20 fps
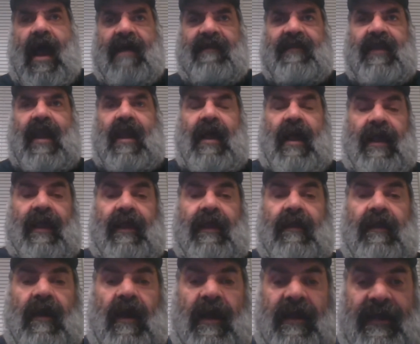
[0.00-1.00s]
I I
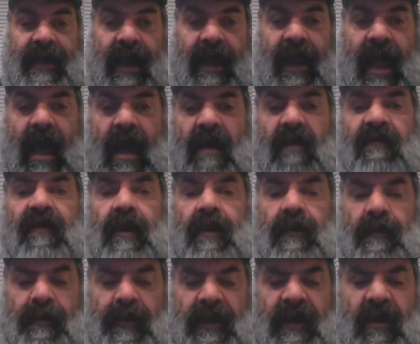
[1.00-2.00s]
I got out of
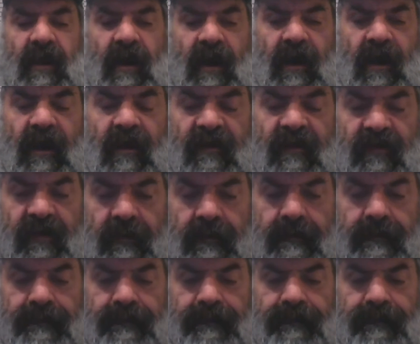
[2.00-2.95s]
it because